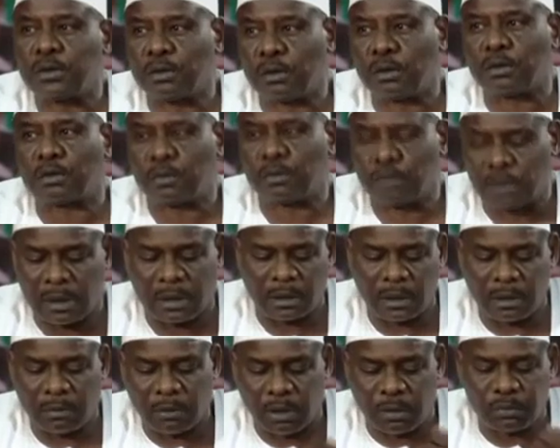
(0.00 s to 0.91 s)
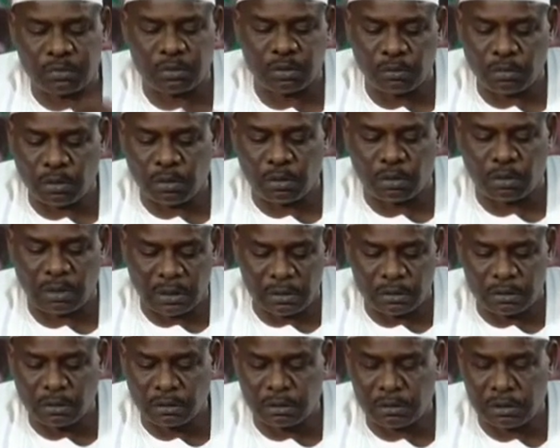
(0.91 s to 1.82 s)
not true can come up tomorrow
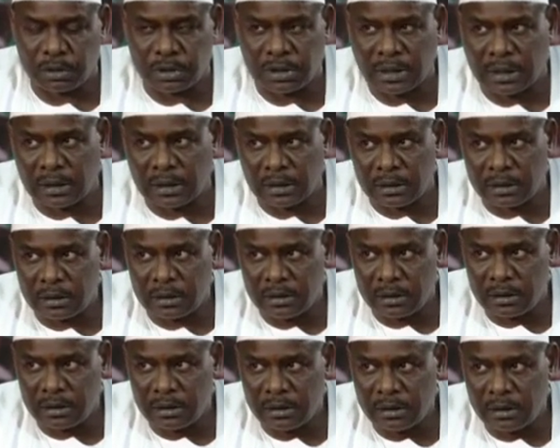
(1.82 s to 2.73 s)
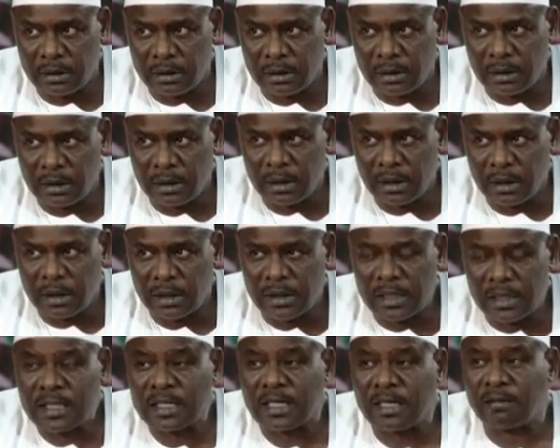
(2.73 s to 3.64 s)
and talk to Charles.
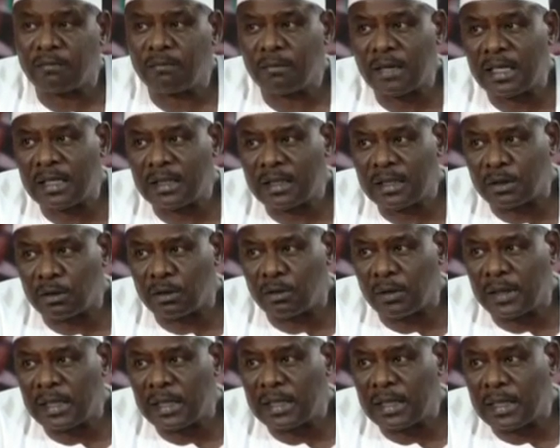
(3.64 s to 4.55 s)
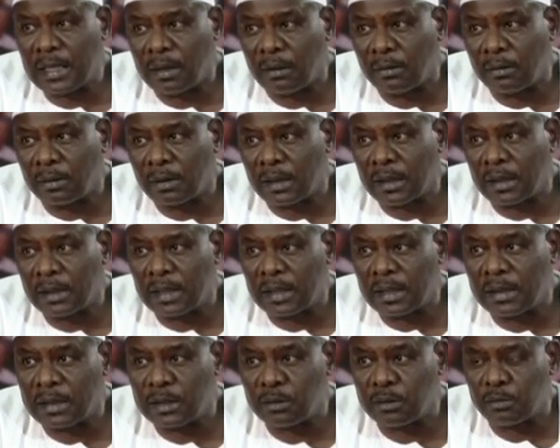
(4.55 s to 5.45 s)
This government is going down, and
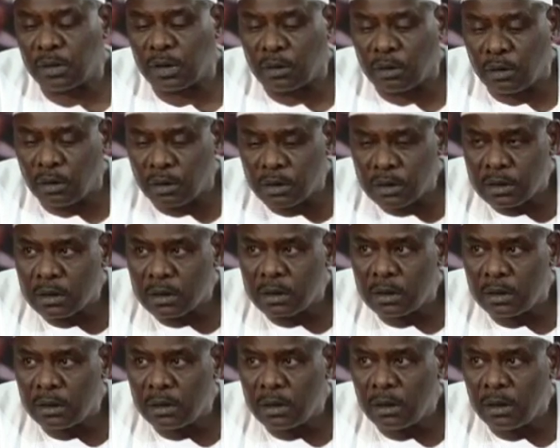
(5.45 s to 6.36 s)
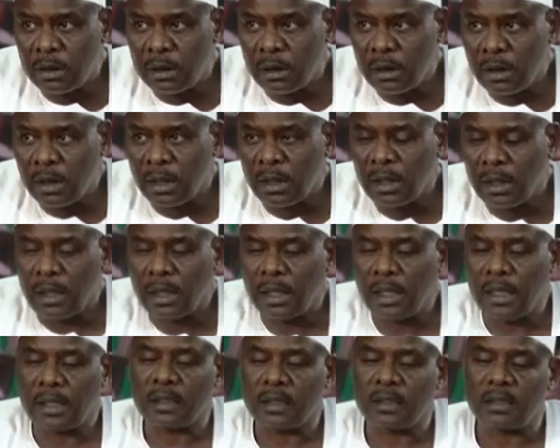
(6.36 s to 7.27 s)
that is because
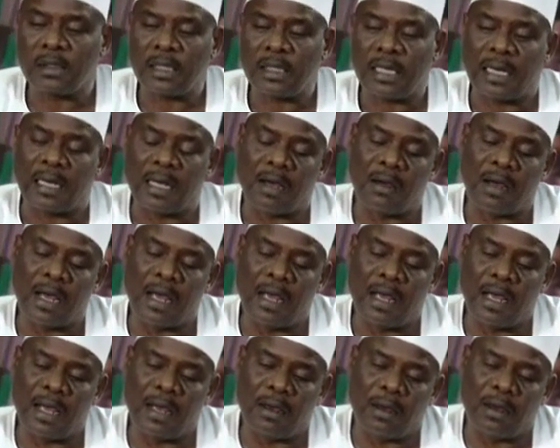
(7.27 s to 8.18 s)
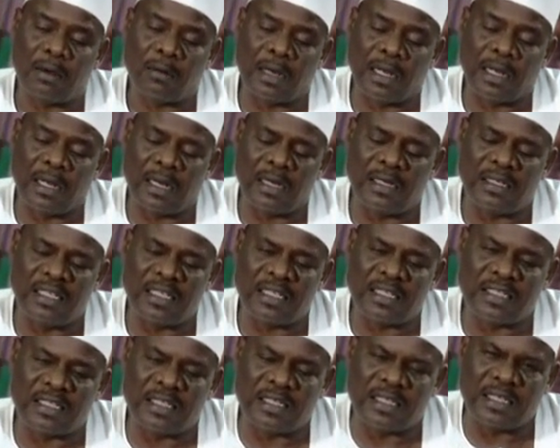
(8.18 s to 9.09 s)
it's. I, I, I,
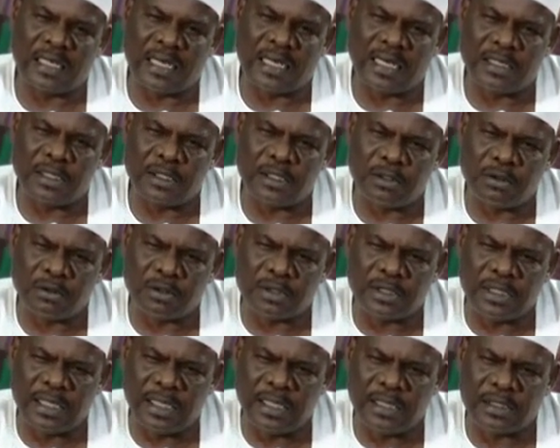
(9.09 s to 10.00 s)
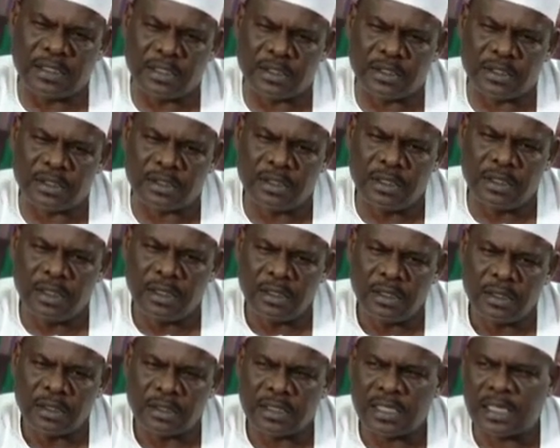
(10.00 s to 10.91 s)
yesterday I did not say it is
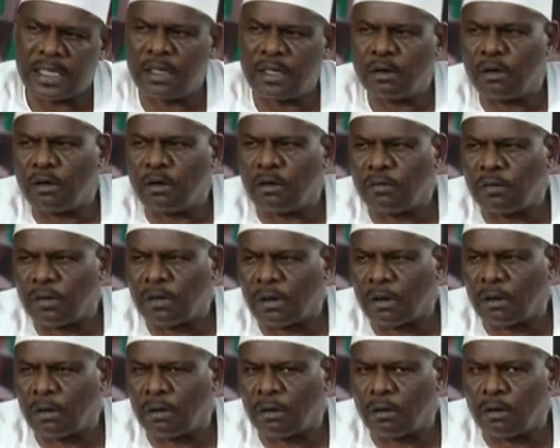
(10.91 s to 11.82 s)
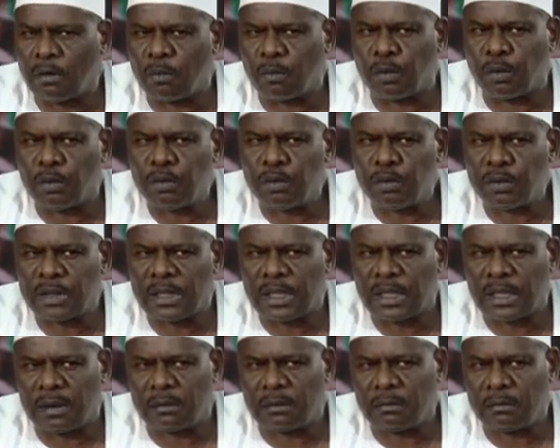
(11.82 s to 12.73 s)
taken over or
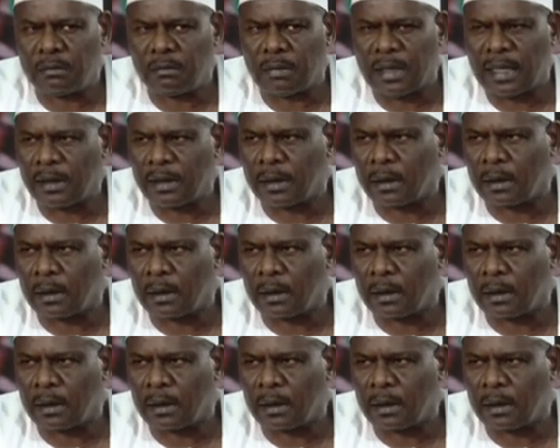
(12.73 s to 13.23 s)
polluted by